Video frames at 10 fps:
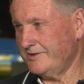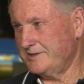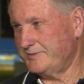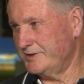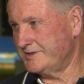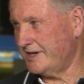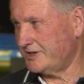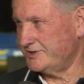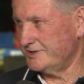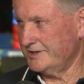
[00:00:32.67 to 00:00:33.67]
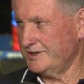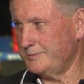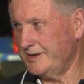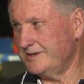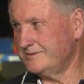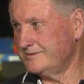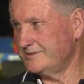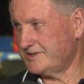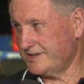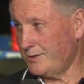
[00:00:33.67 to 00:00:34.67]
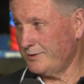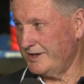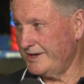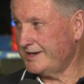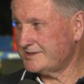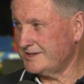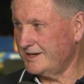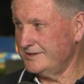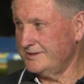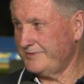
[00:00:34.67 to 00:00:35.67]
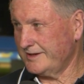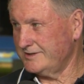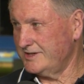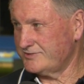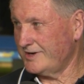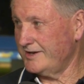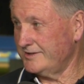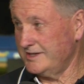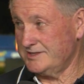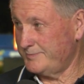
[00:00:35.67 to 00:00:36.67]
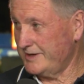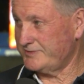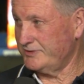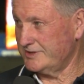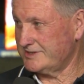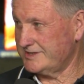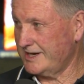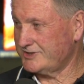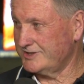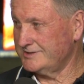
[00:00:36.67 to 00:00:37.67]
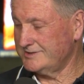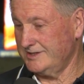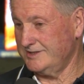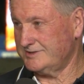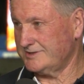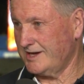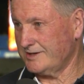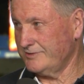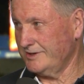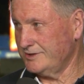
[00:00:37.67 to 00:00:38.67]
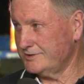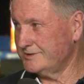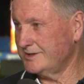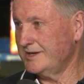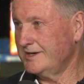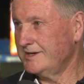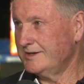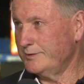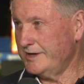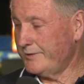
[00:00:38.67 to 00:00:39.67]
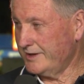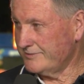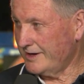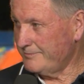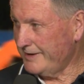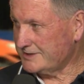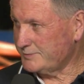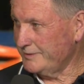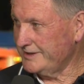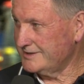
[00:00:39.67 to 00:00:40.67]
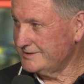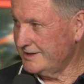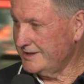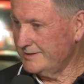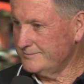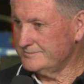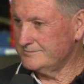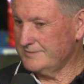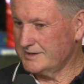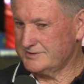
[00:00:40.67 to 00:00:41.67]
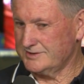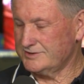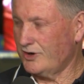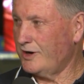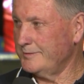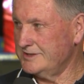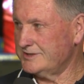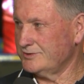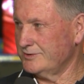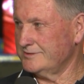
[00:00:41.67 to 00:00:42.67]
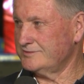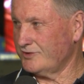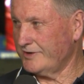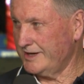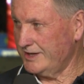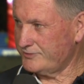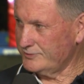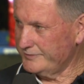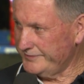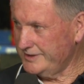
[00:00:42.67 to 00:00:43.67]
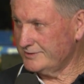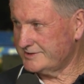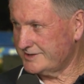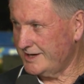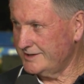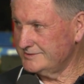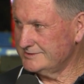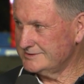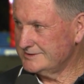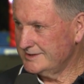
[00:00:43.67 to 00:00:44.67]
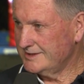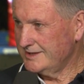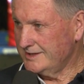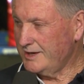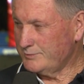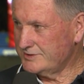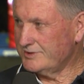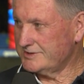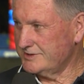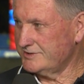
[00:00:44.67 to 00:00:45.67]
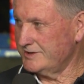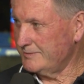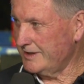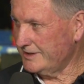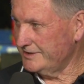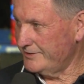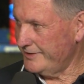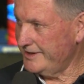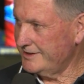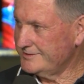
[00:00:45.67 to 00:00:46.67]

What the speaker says: his first section is a little bit slower than that, so the fact that he's run his best first section is really good. We know he can run a back split. Most of the time he's sort of trying to get through a field, so yeah, it was nice to see him get clear air.